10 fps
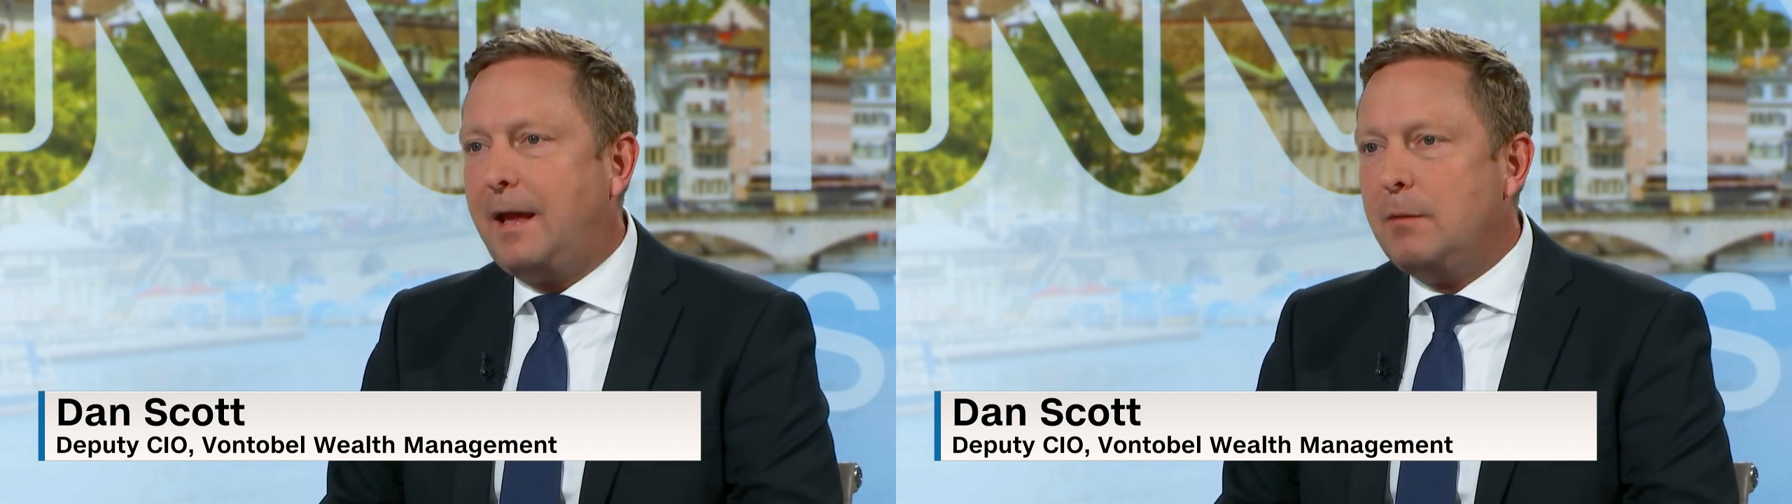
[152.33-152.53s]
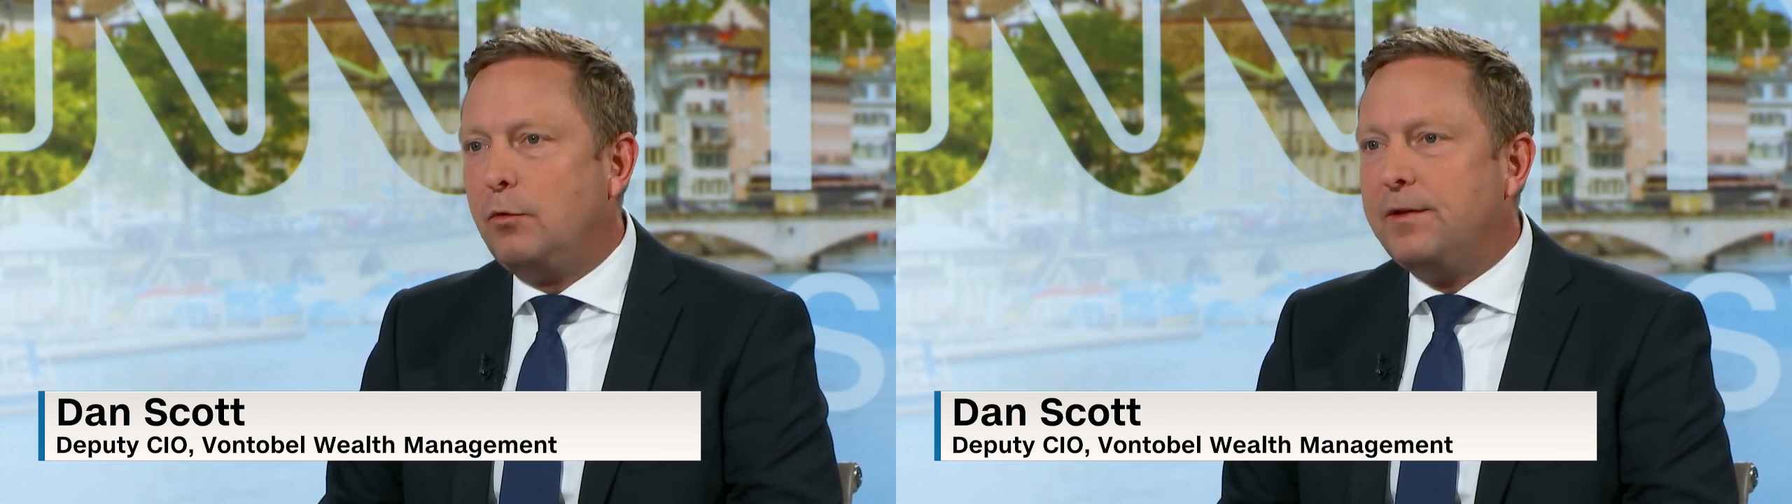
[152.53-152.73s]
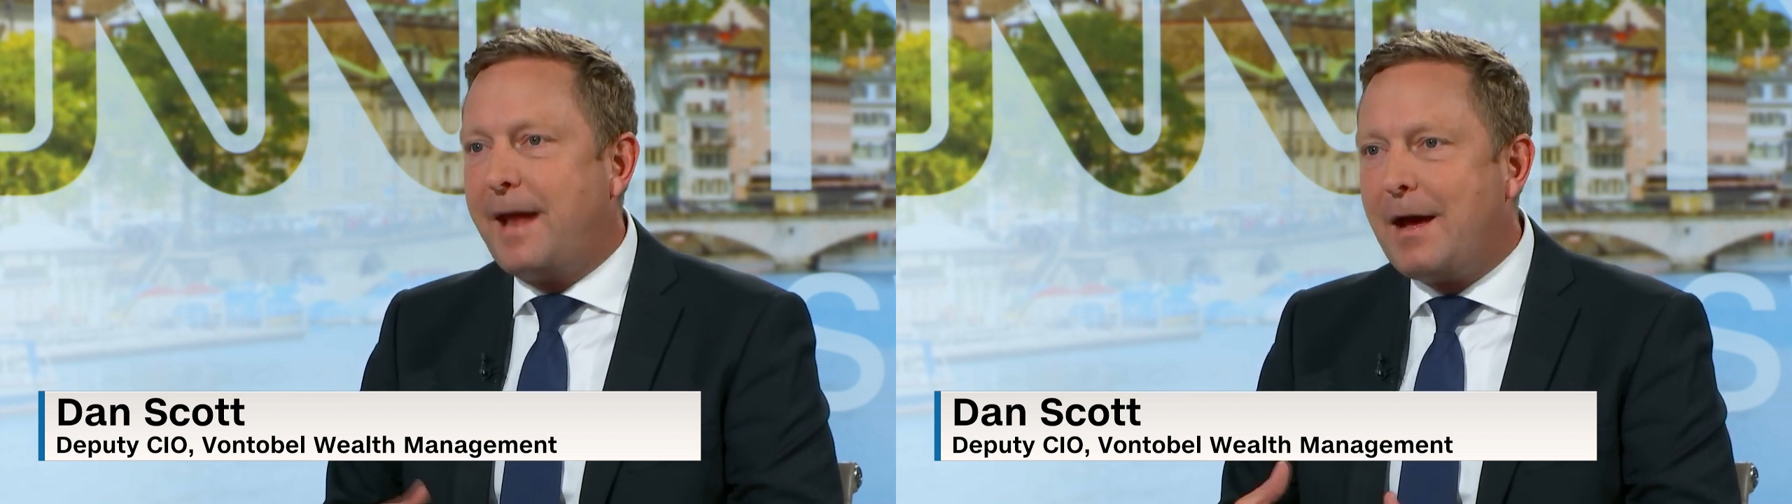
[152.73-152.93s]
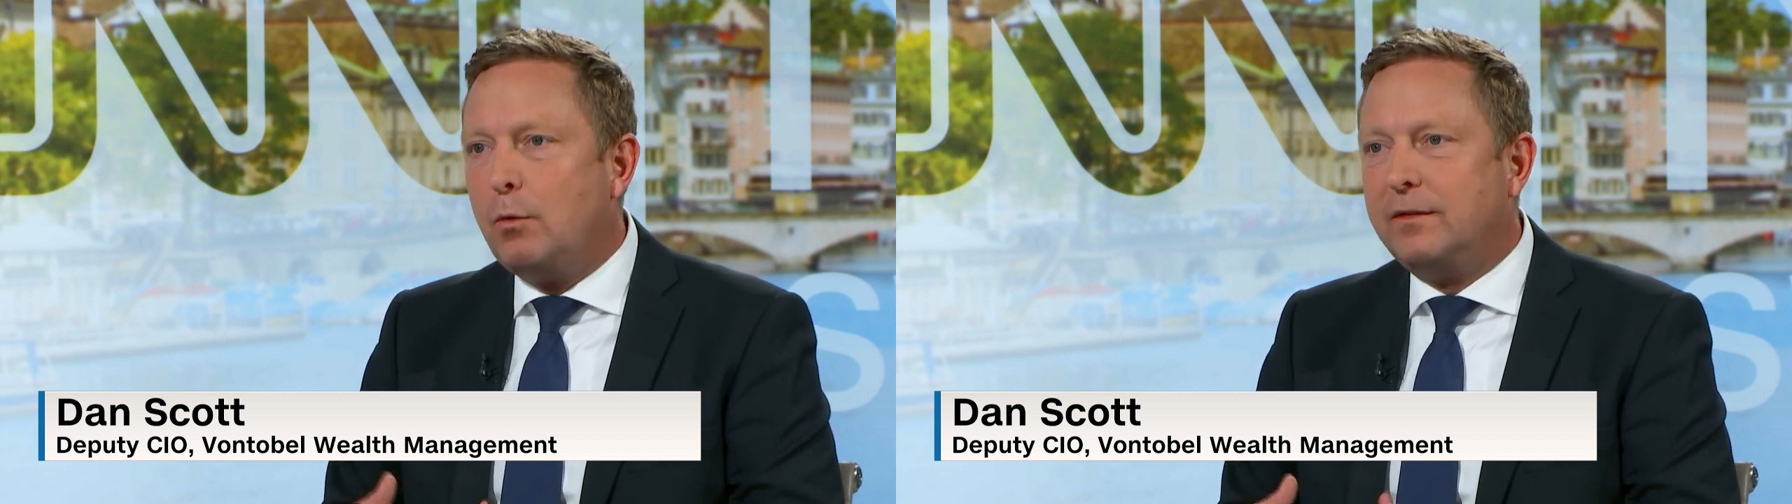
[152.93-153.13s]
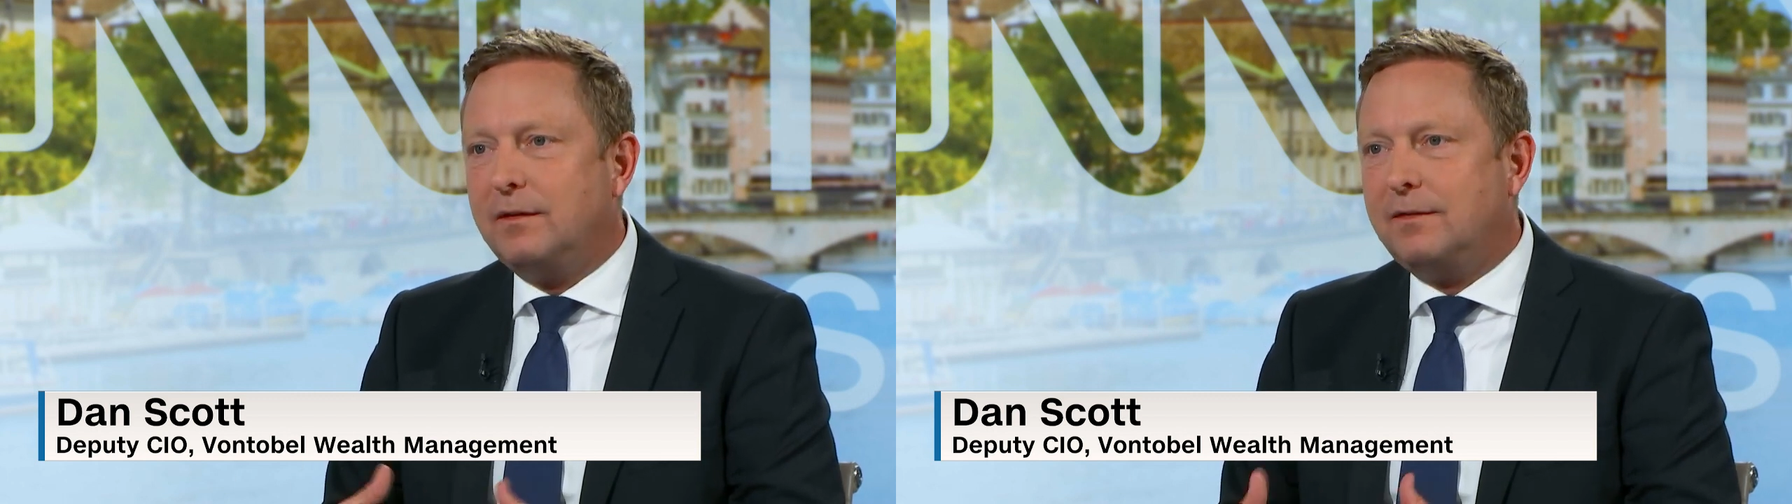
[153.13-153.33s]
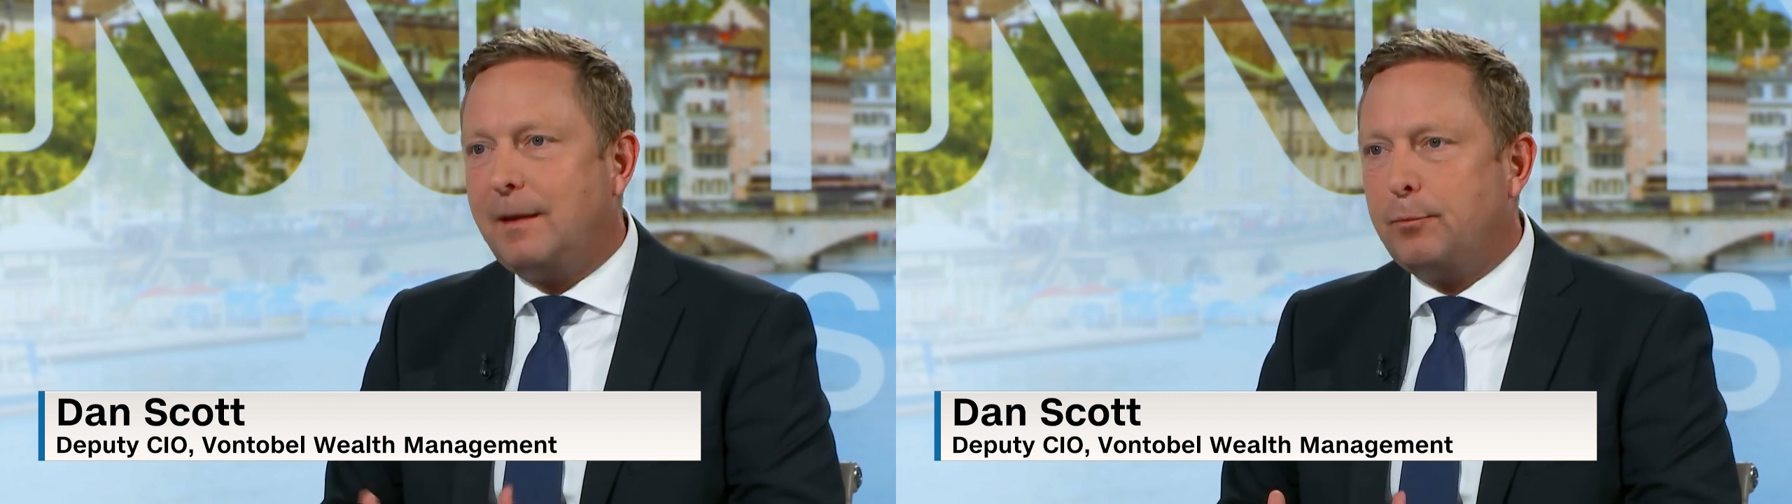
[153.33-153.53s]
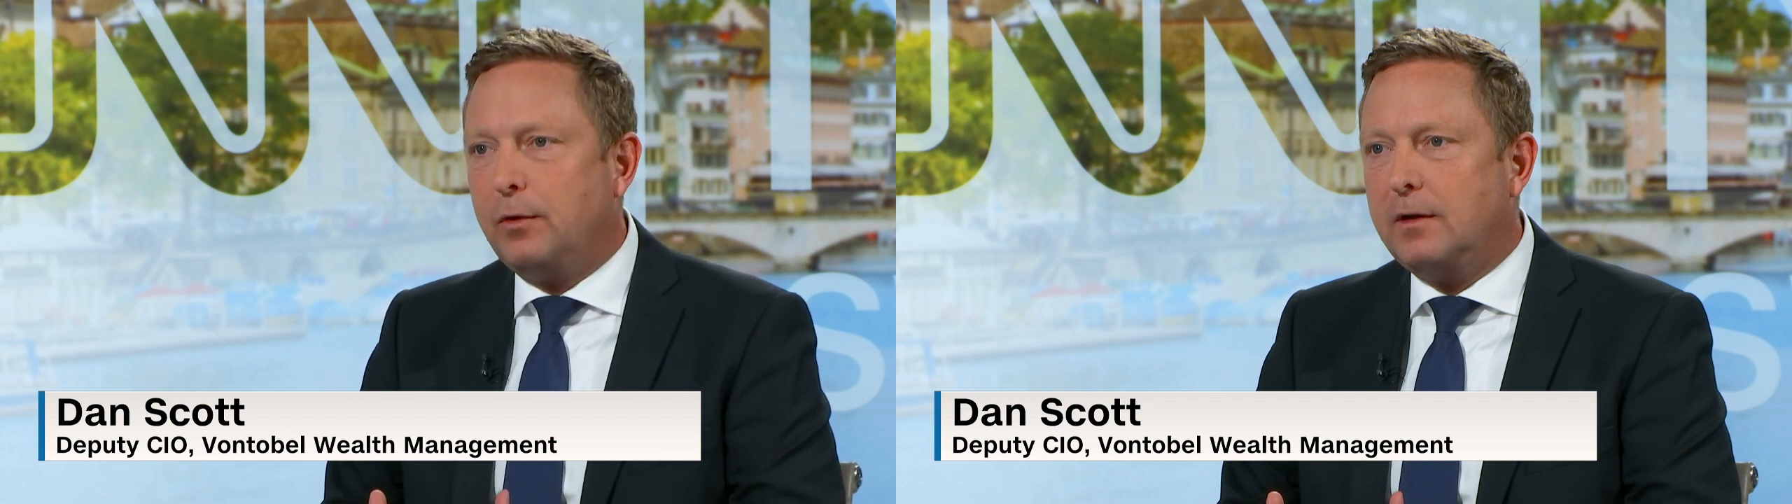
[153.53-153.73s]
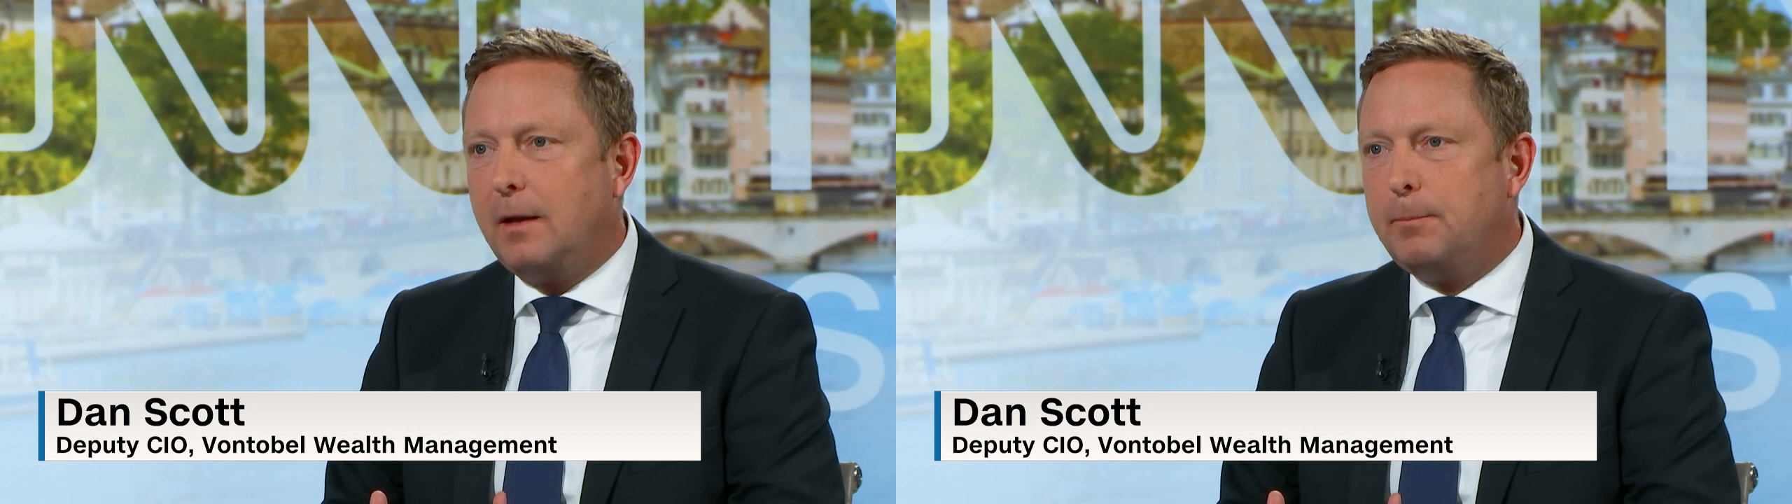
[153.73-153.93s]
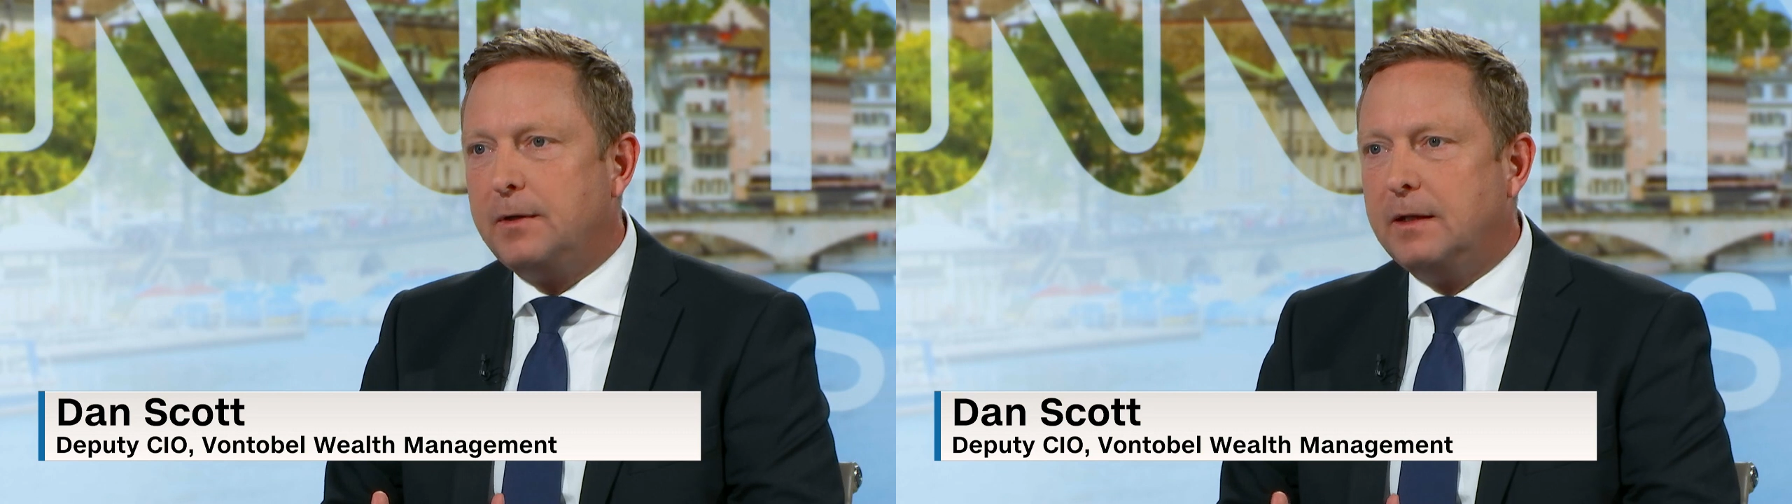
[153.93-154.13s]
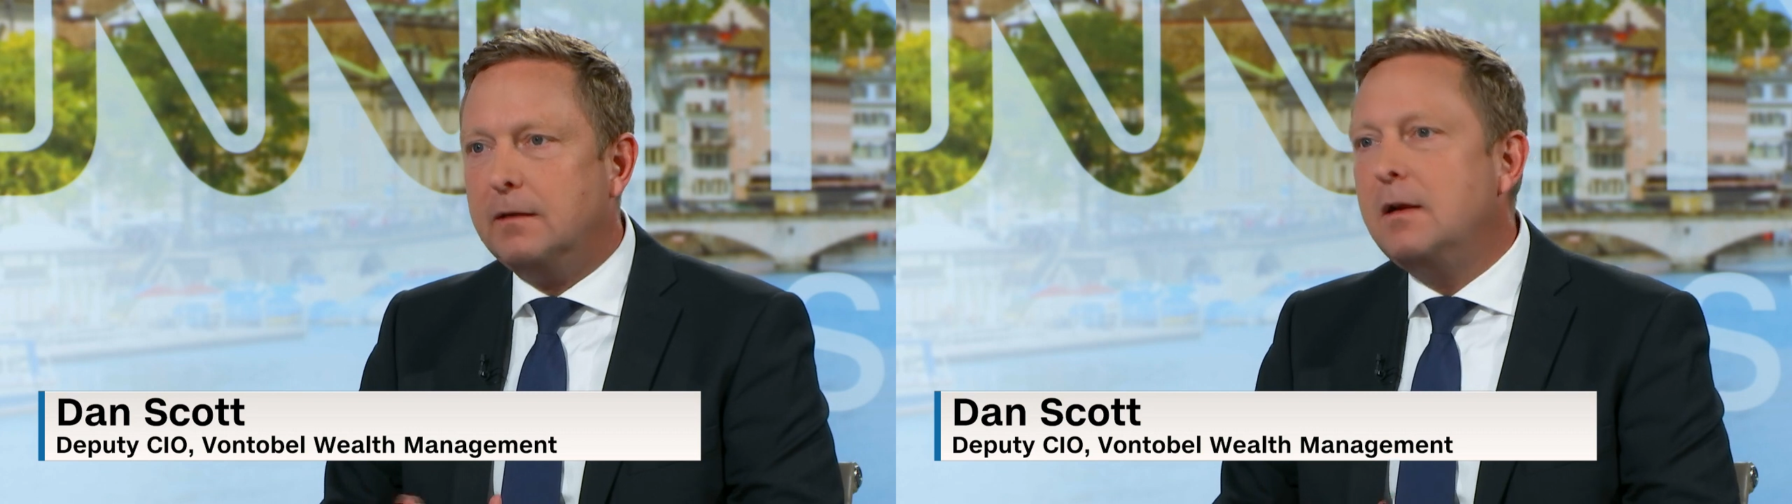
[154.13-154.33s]
able now as a separate
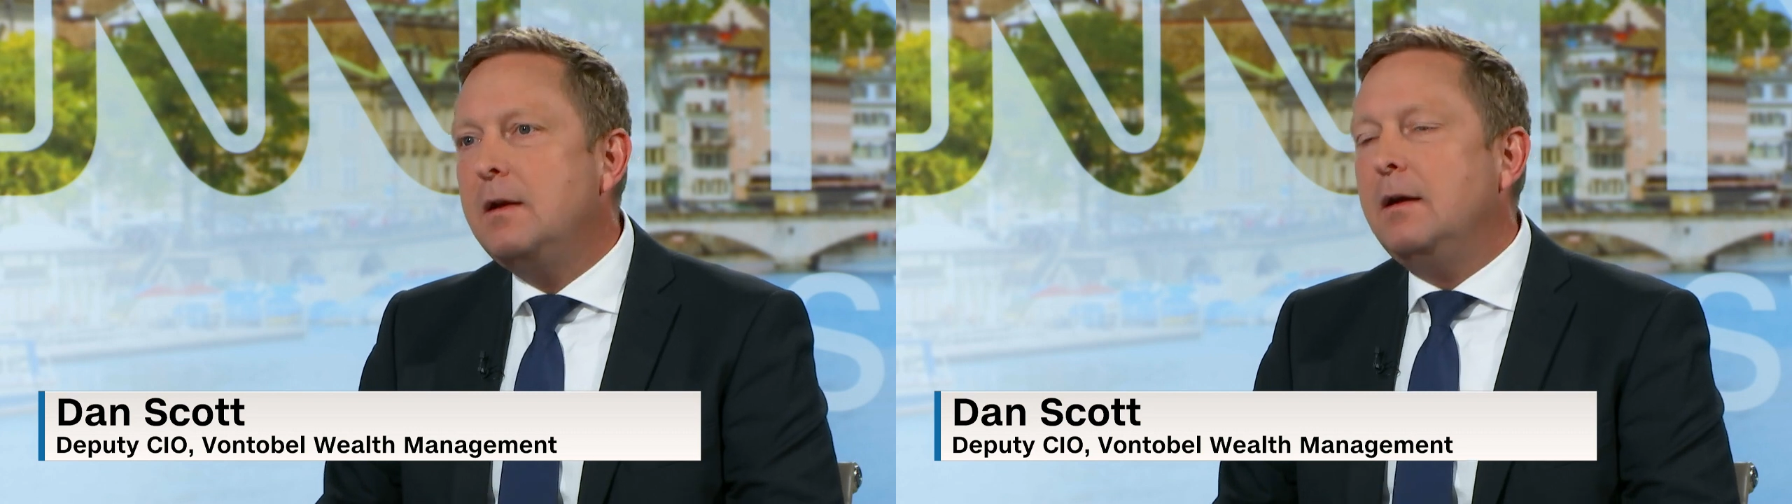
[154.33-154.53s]
company